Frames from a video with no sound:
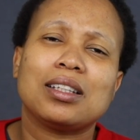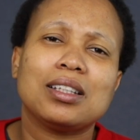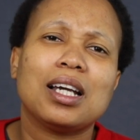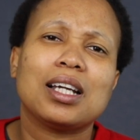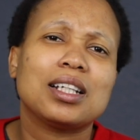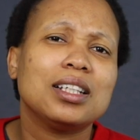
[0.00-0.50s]

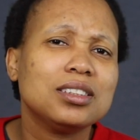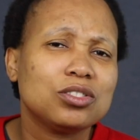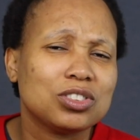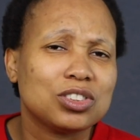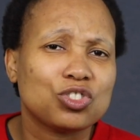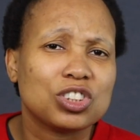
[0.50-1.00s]

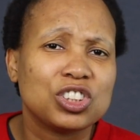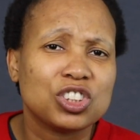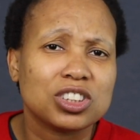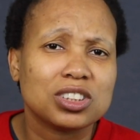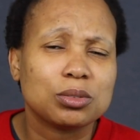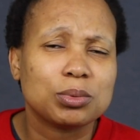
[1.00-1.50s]
Less
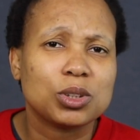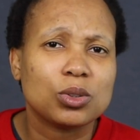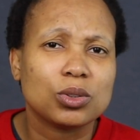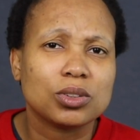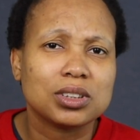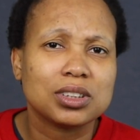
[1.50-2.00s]
restrictions,
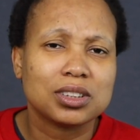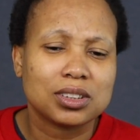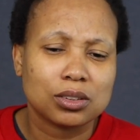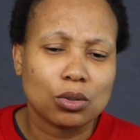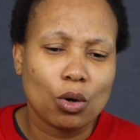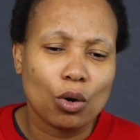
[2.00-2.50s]

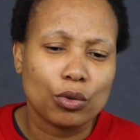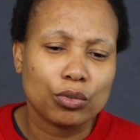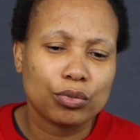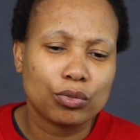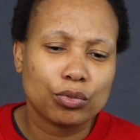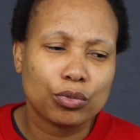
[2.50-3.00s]
because
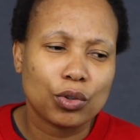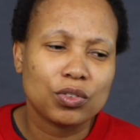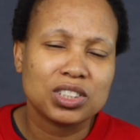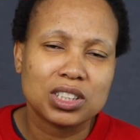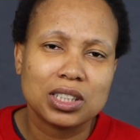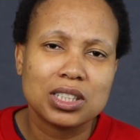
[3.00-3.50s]
of
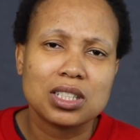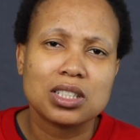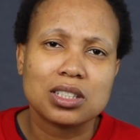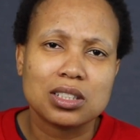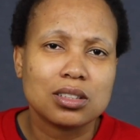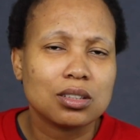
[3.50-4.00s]
obviously in
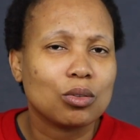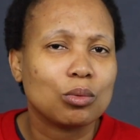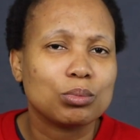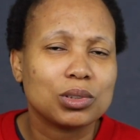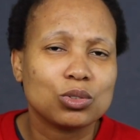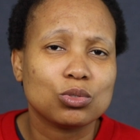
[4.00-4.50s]
the city
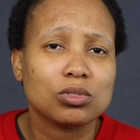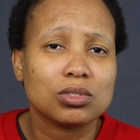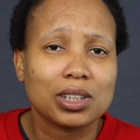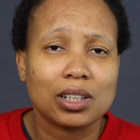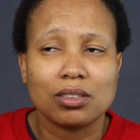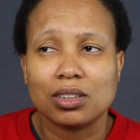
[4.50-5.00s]
compared to
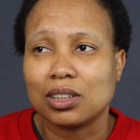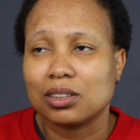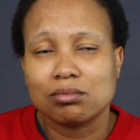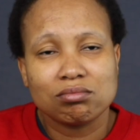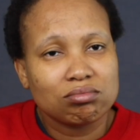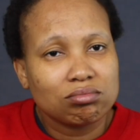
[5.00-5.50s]
rural area.